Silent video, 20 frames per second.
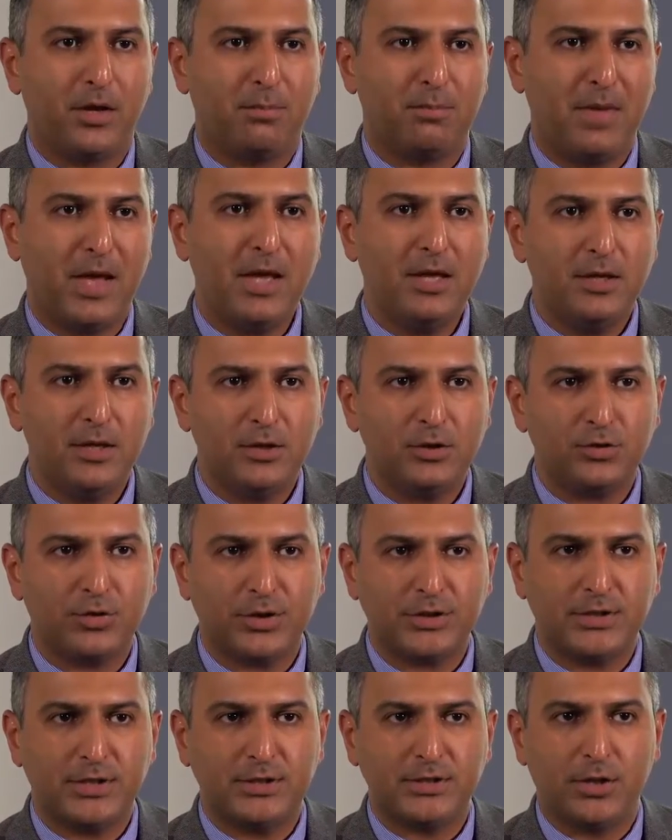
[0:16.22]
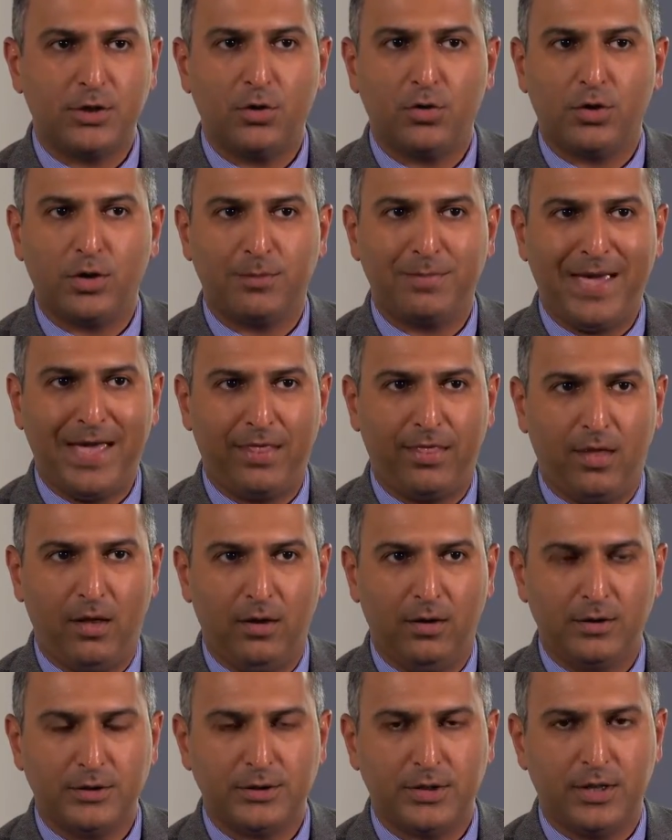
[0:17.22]
main interest is aortic
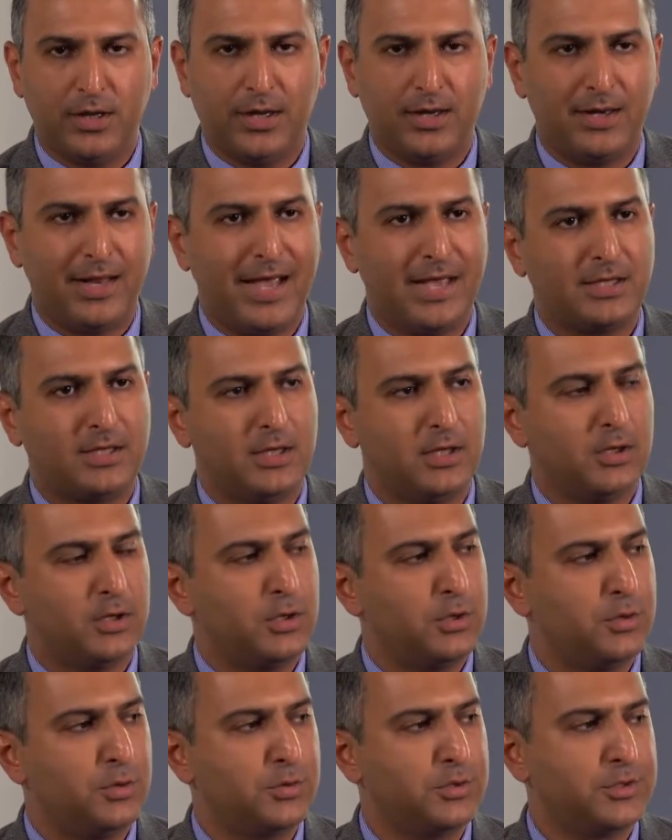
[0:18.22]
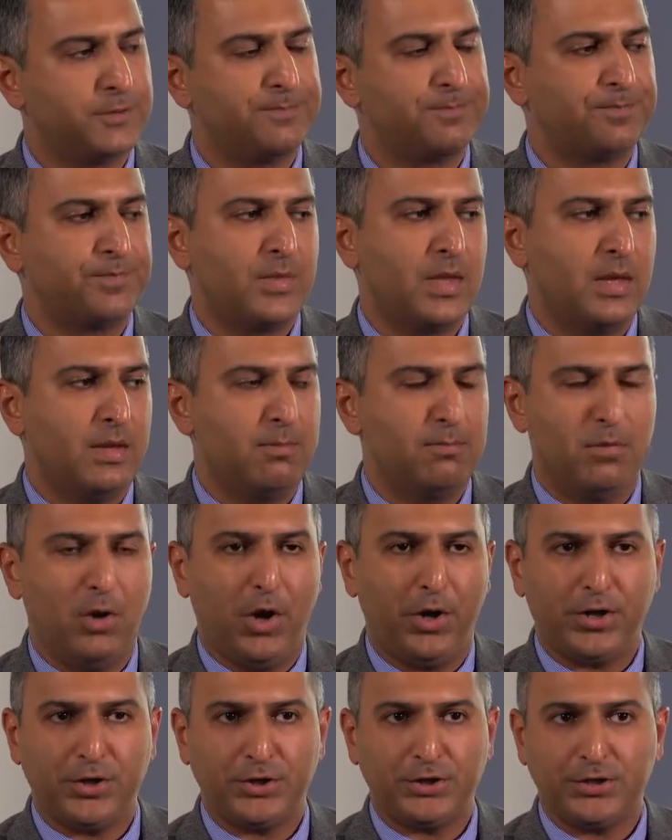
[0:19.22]
pathology and that includes
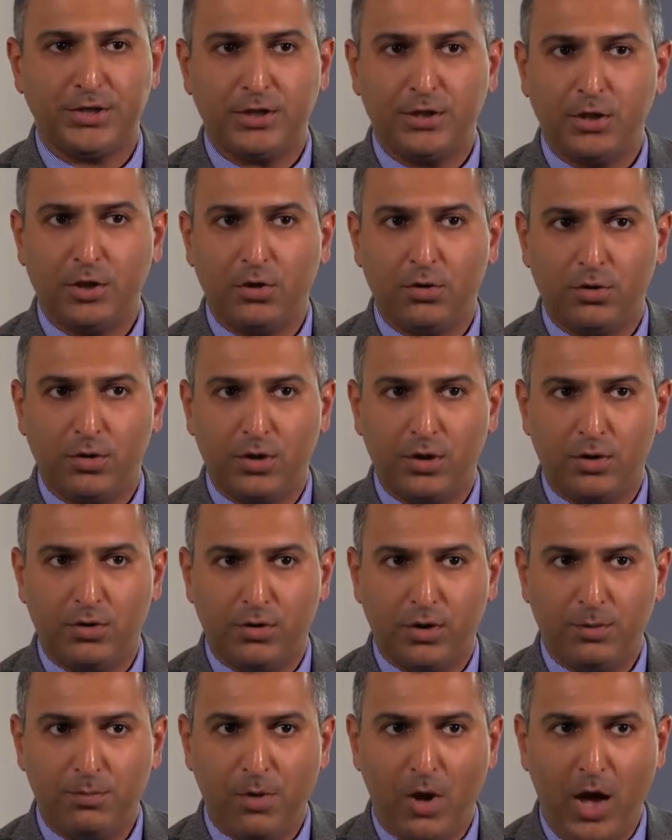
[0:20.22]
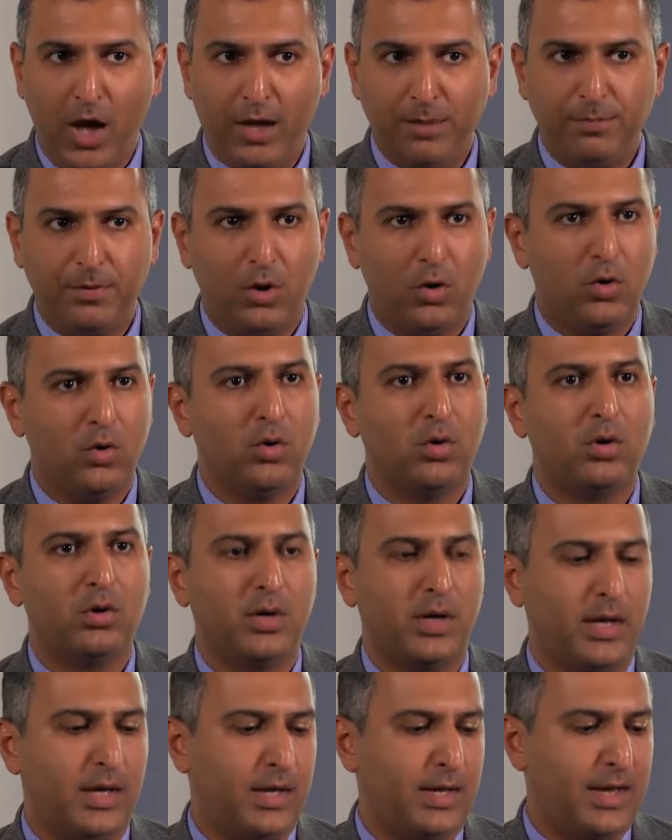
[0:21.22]
blockages in your aortic pipe or
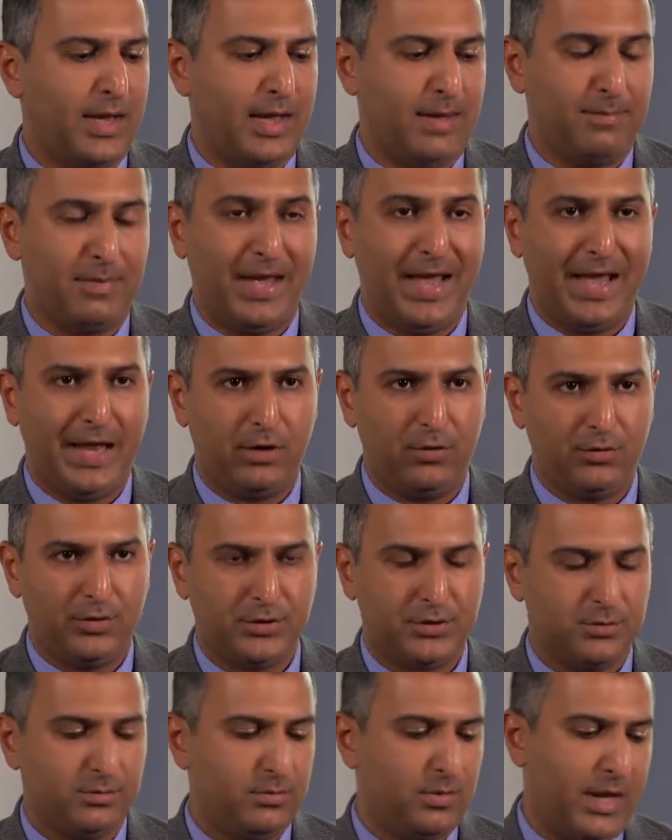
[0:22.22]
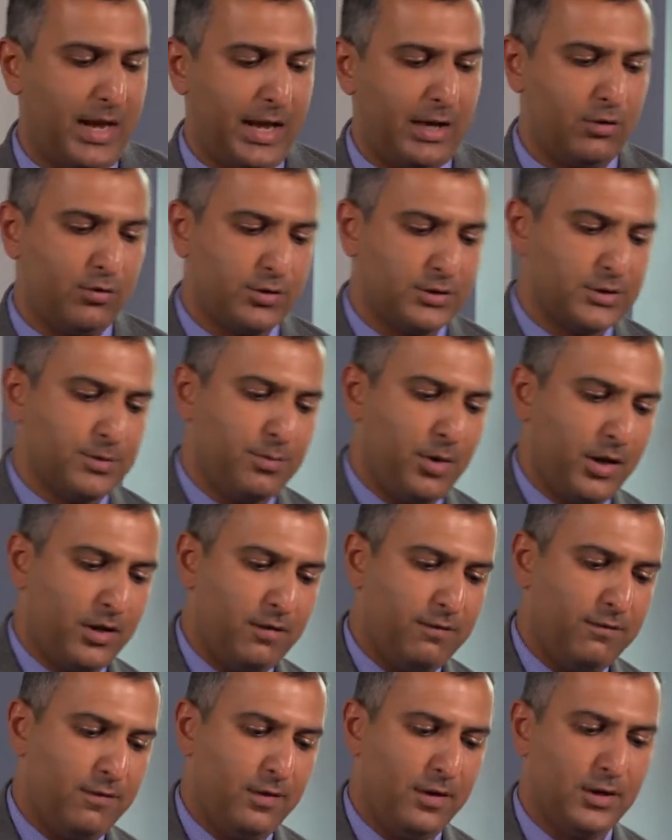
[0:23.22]
it can be aneurysm. Aneurysm by
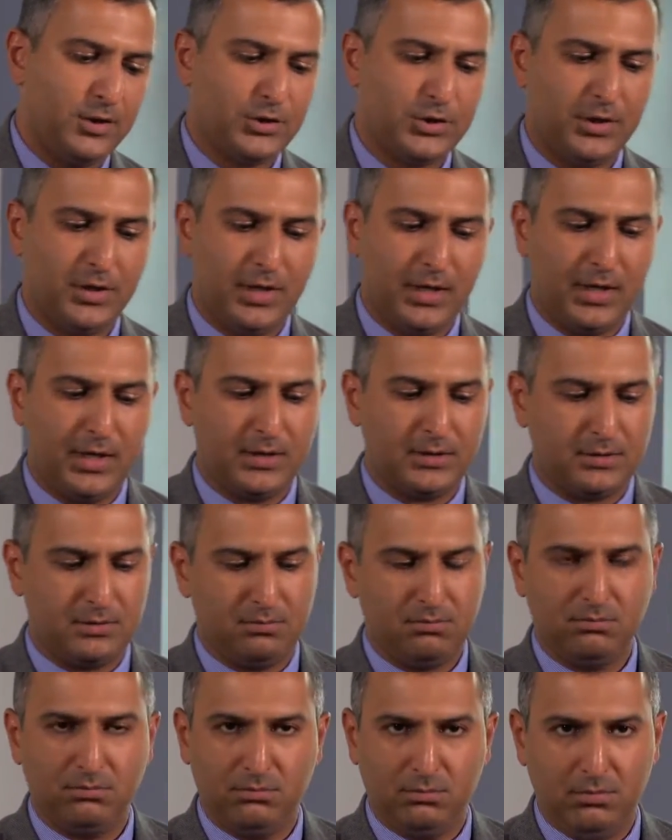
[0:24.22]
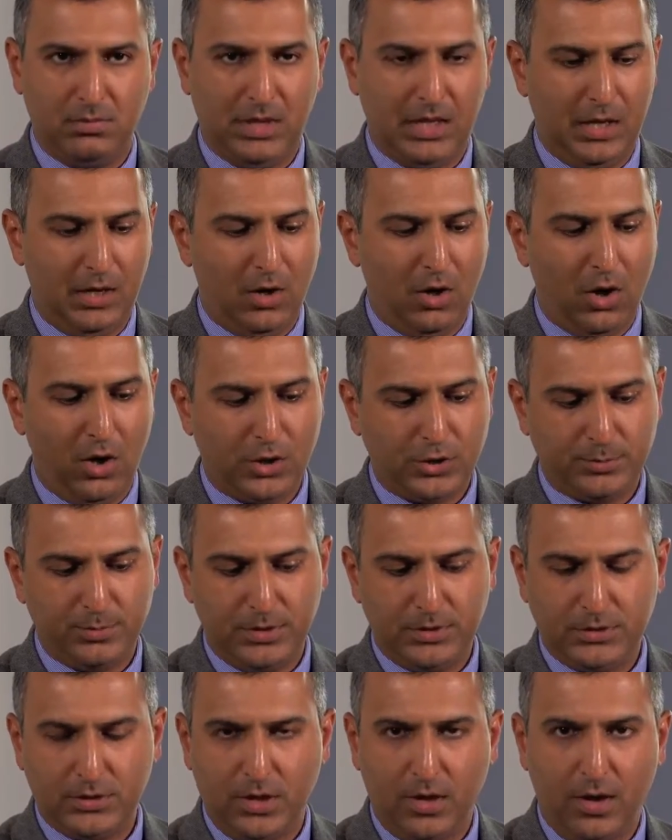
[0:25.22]
definition is
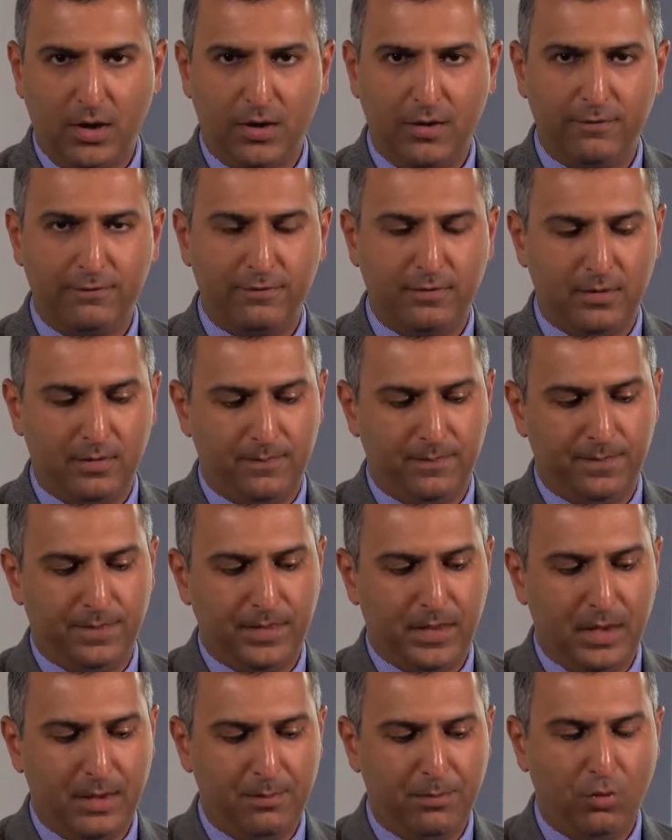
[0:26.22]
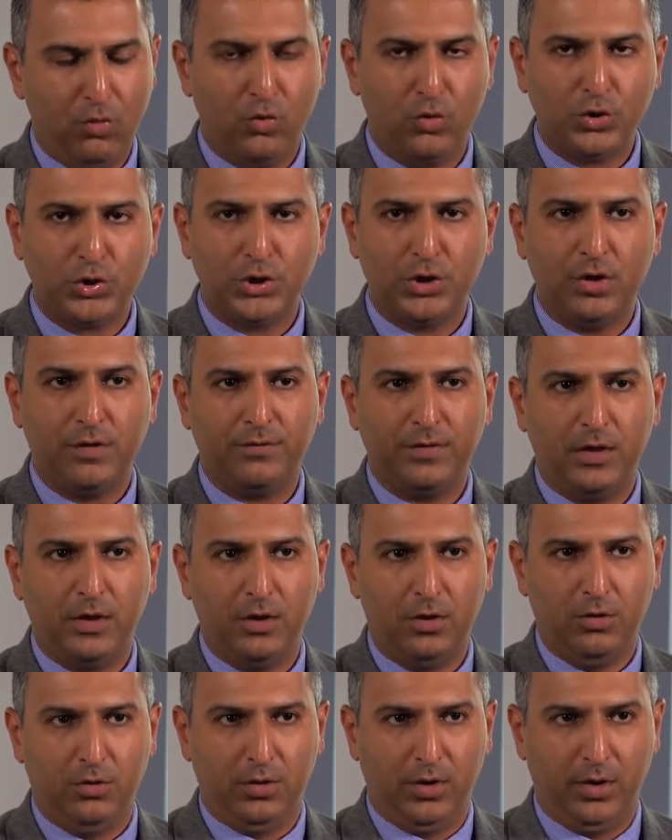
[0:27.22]
enlargement of a portion of the
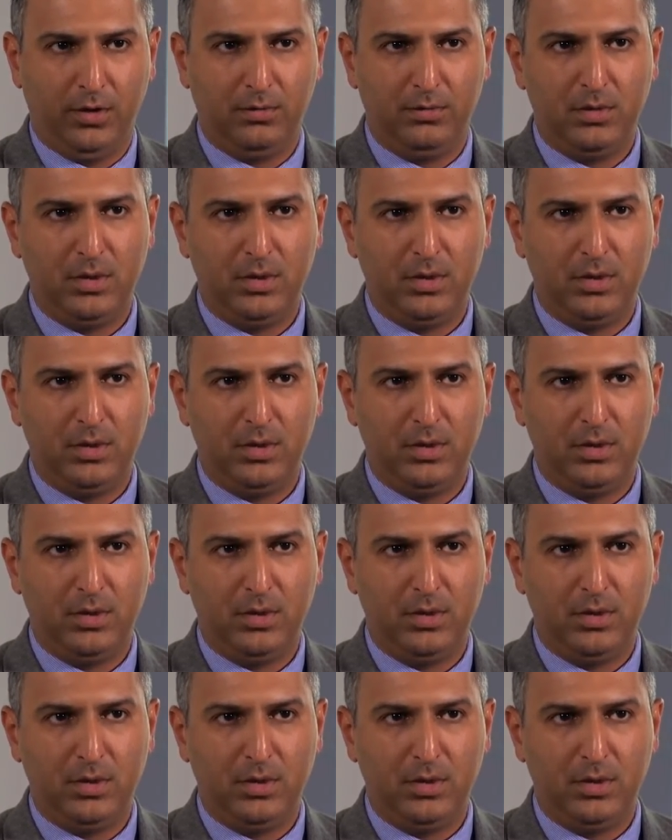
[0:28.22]
aorta